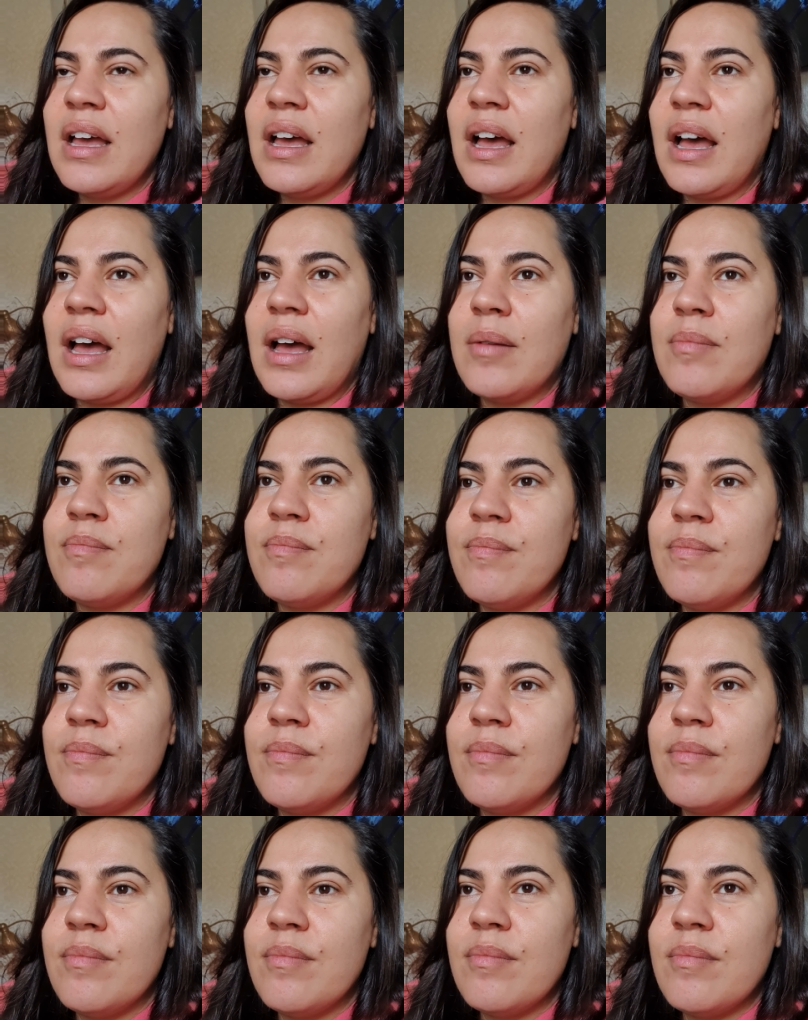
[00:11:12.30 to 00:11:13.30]

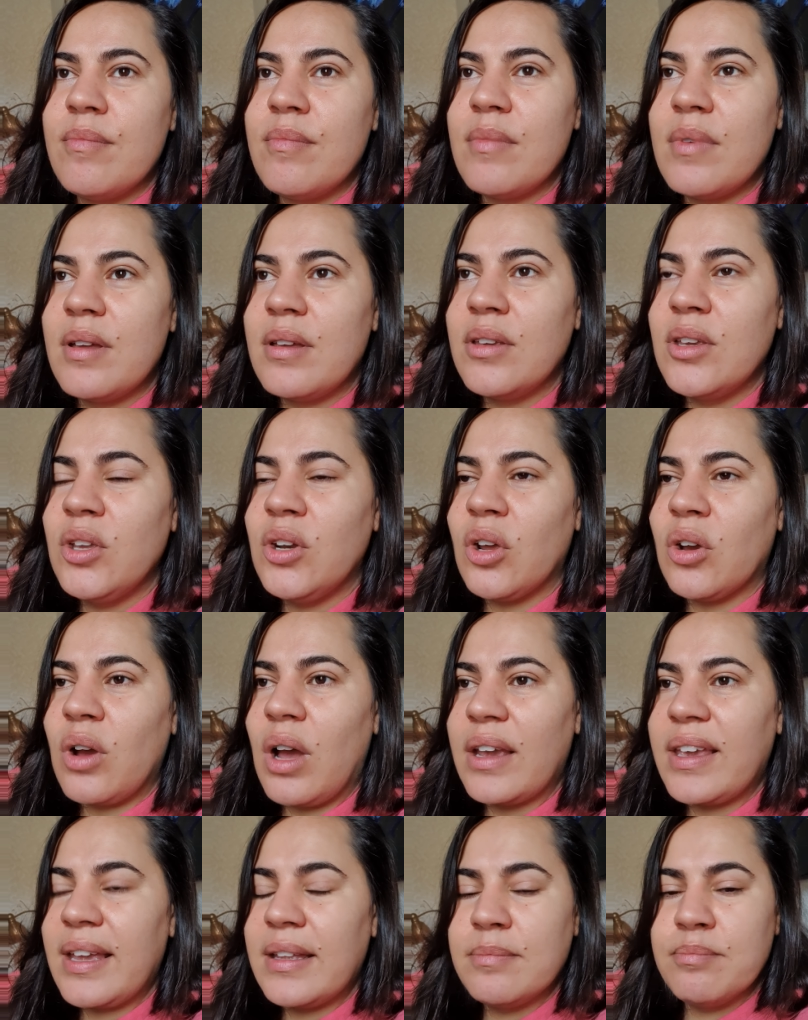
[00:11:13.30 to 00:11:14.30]
um, you know i
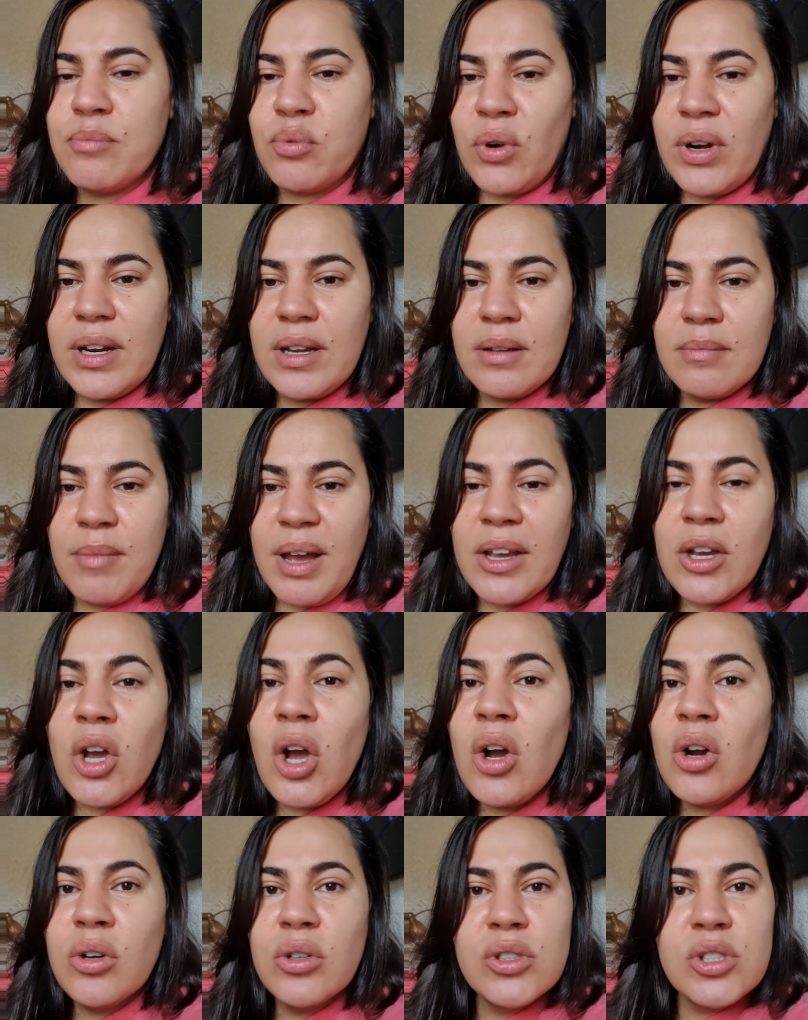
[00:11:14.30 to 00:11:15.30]
can bring my
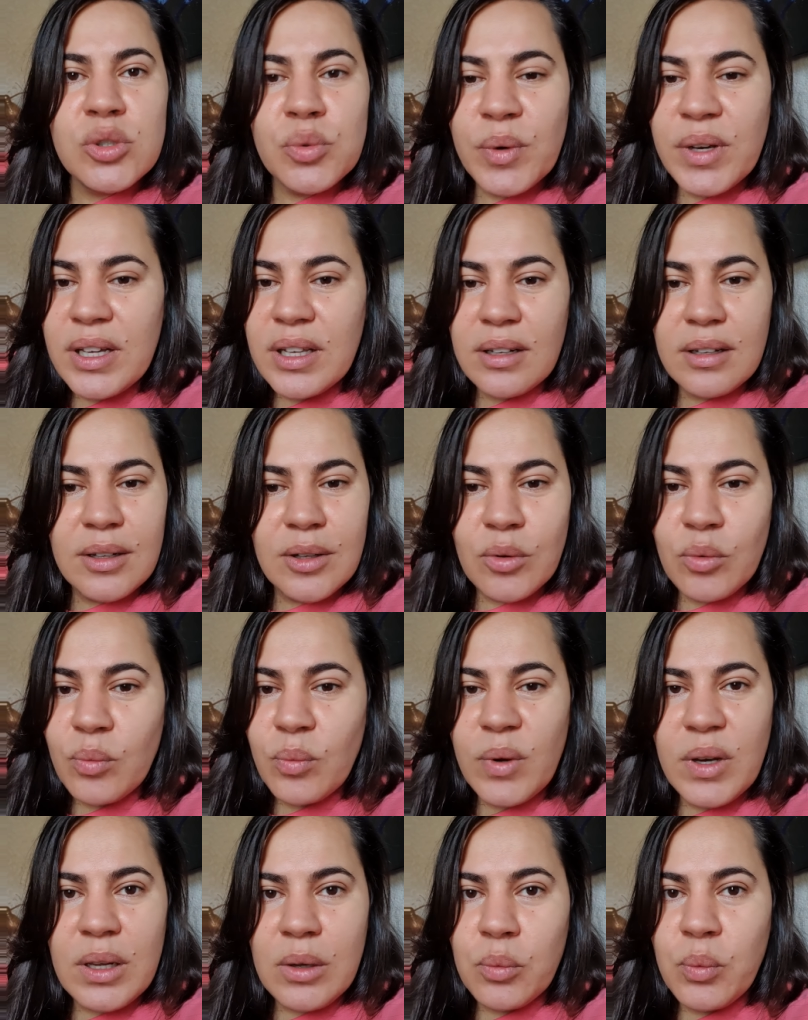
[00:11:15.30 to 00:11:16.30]
codes will
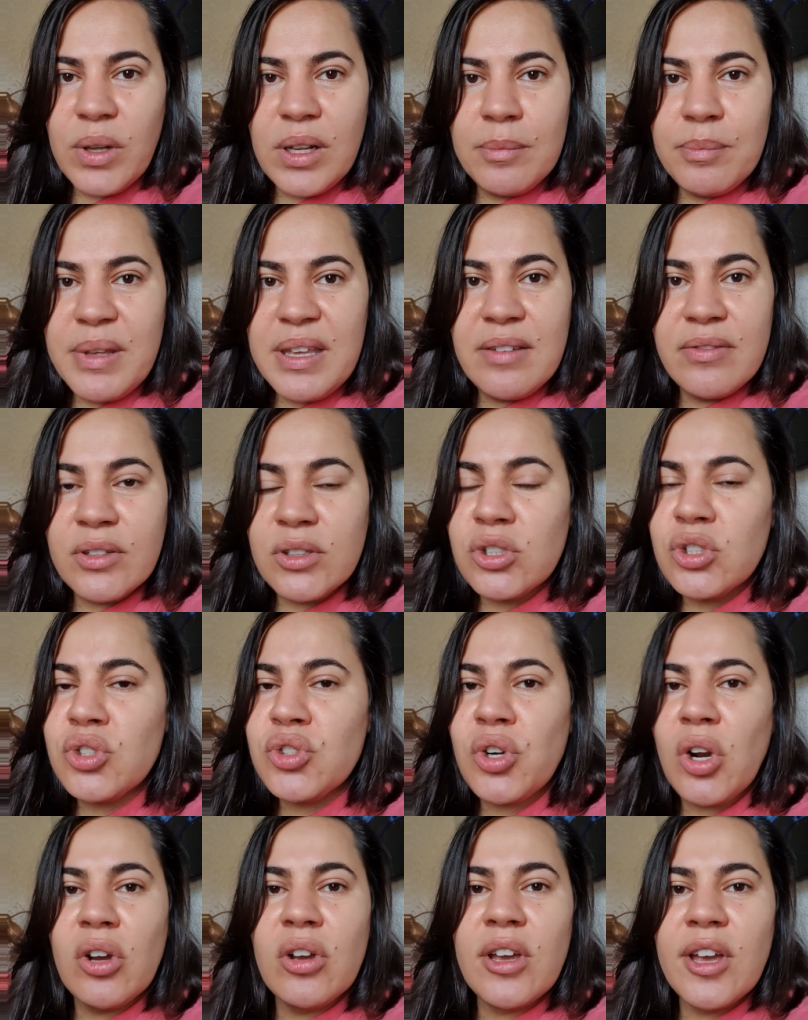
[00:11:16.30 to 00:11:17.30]
will will be even
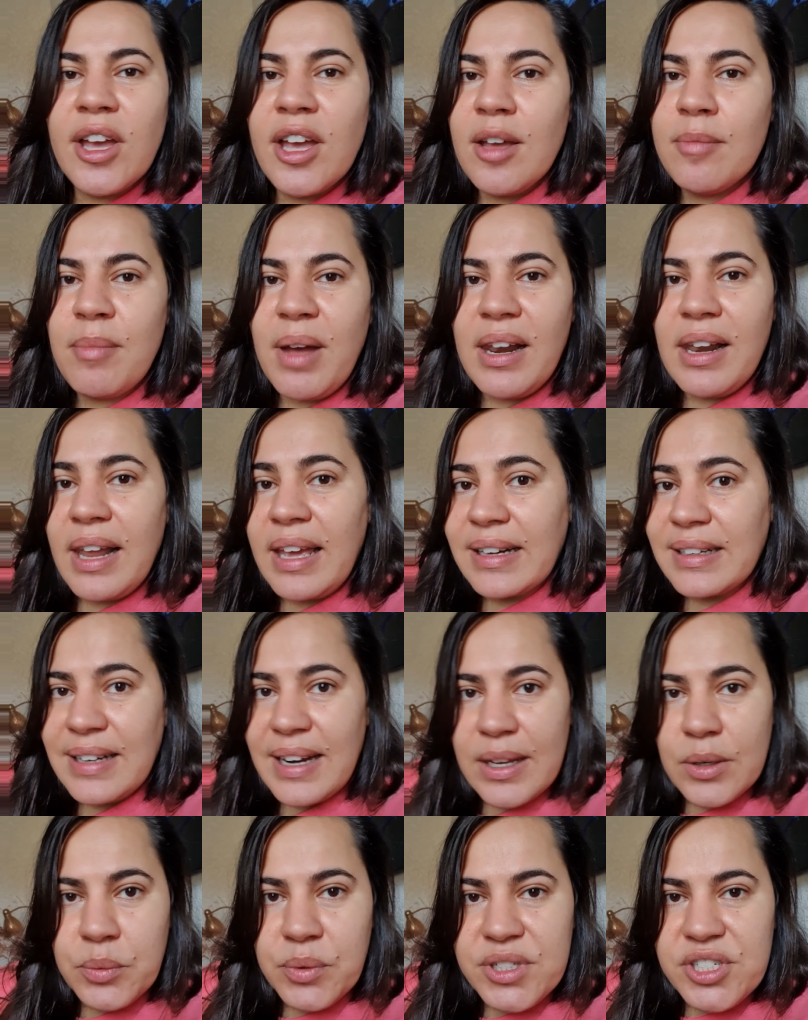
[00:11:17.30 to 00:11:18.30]
stronger my light
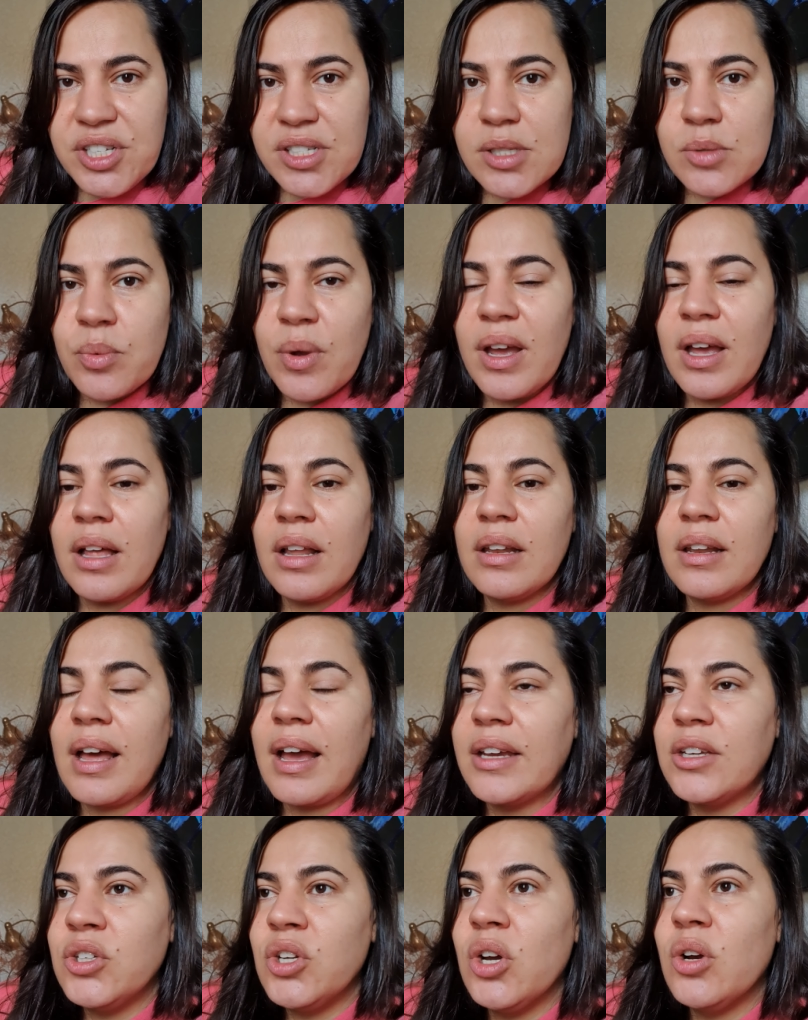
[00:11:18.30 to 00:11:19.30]
language as well
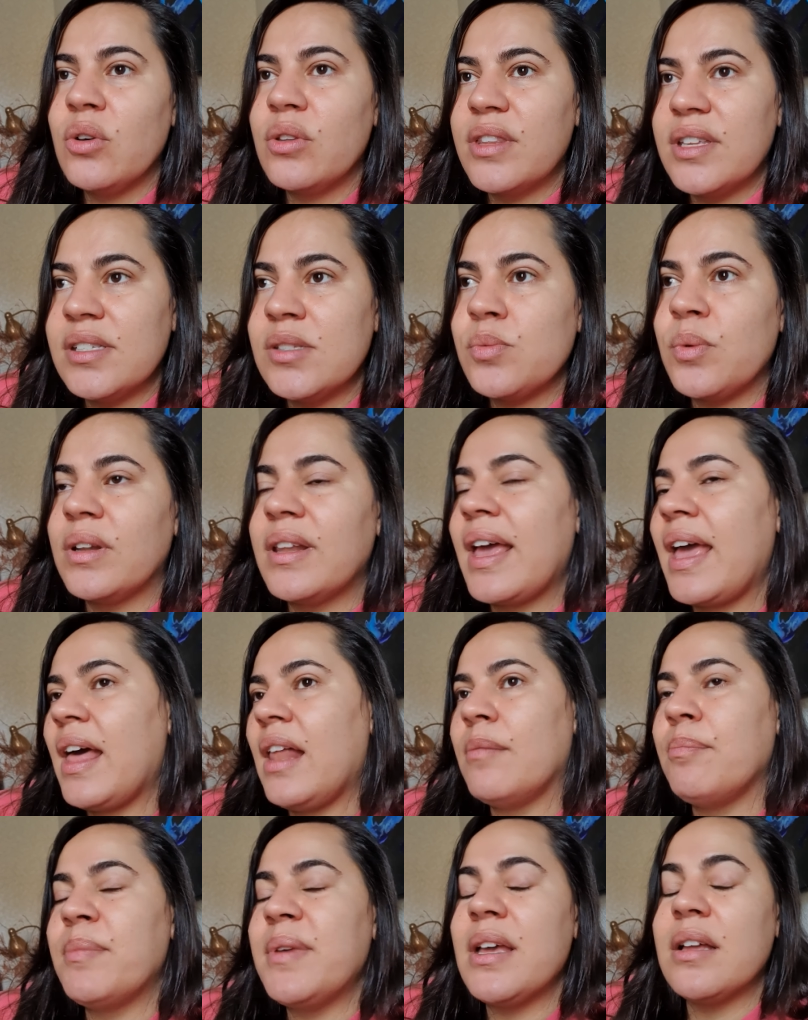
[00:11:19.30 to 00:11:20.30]
i know this will
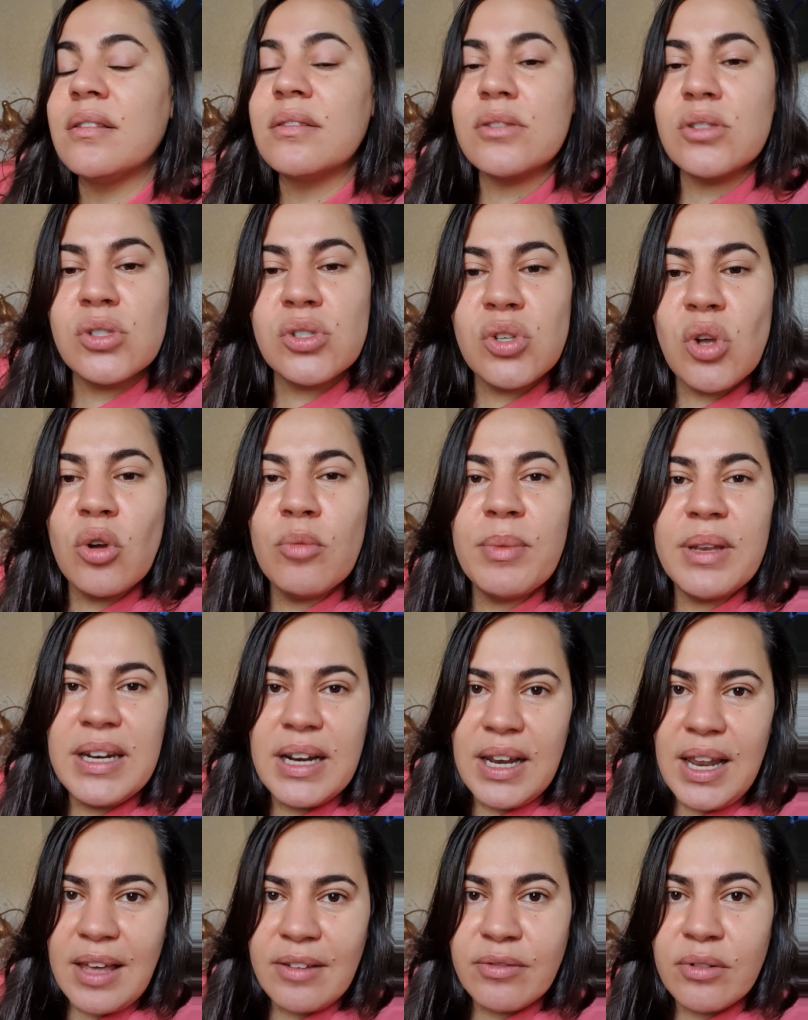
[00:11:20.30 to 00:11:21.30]
help me on so many
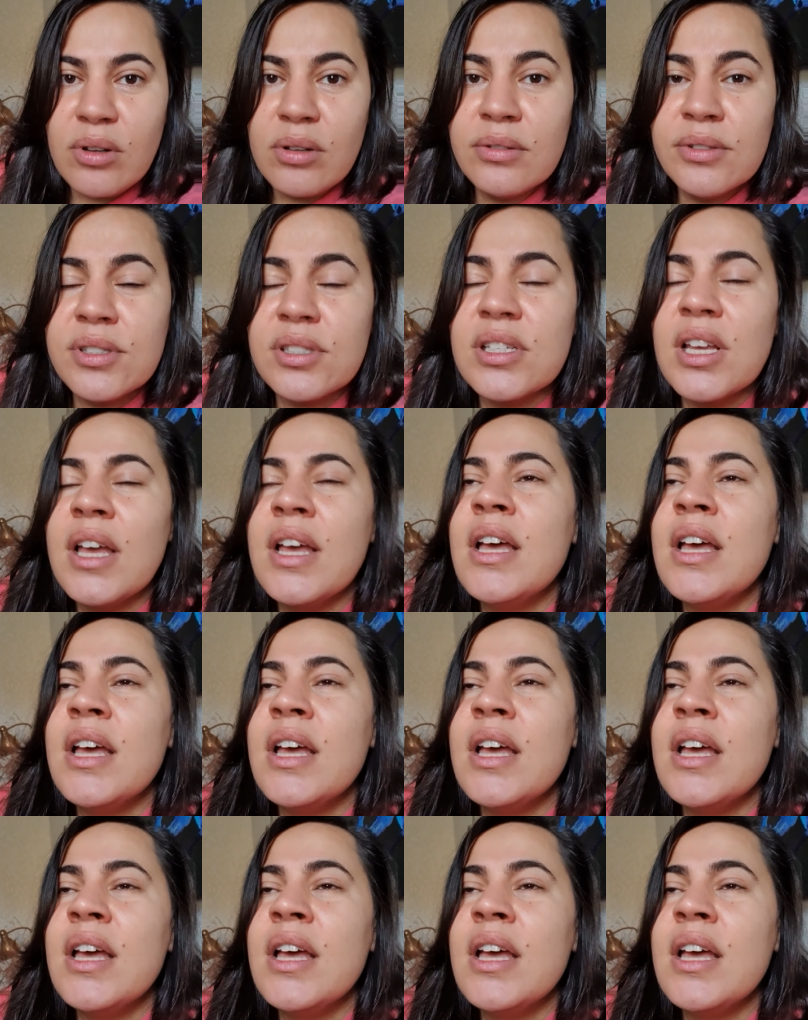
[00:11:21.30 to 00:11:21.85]
levels